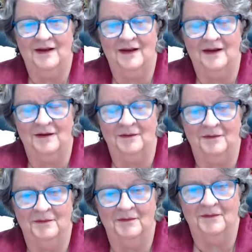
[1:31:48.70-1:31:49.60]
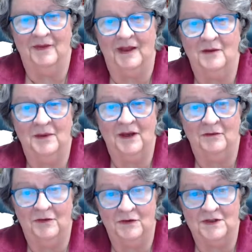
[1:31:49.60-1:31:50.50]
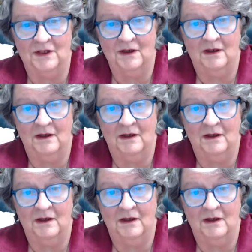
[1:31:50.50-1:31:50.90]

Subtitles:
That can be confusing.